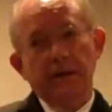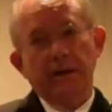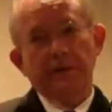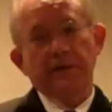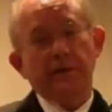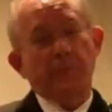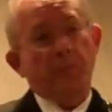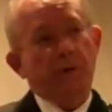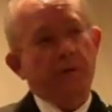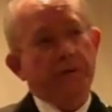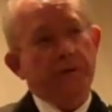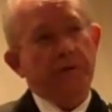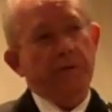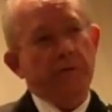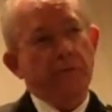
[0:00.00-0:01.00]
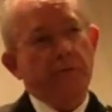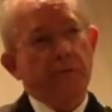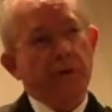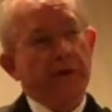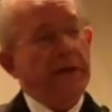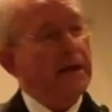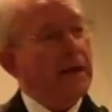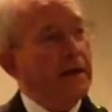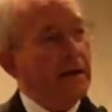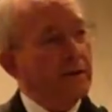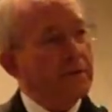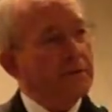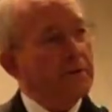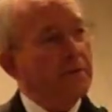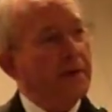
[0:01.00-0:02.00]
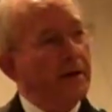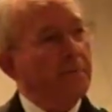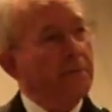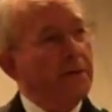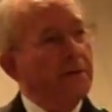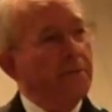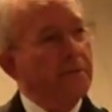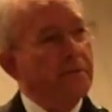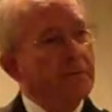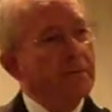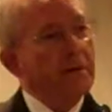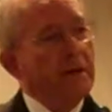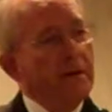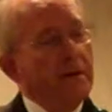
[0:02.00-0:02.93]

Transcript: a person who really cares about people,